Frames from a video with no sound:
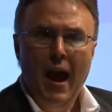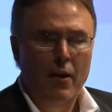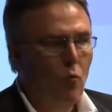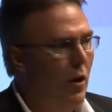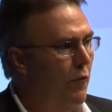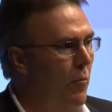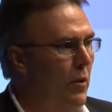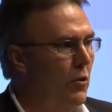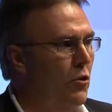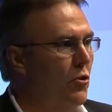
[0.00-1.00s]
And one of them
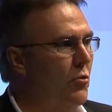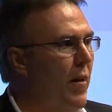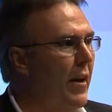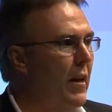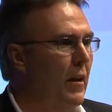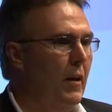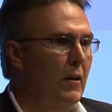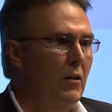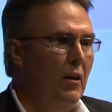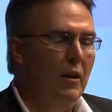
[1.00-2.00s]
is making
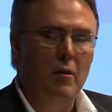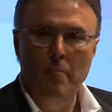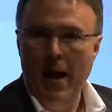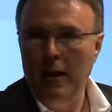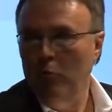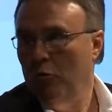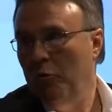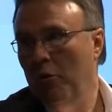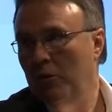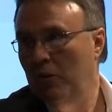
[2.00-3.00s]
it compatible with
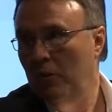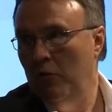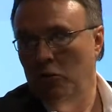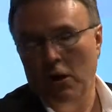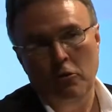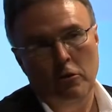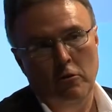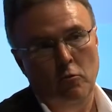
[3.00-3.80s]
all the TVs out there.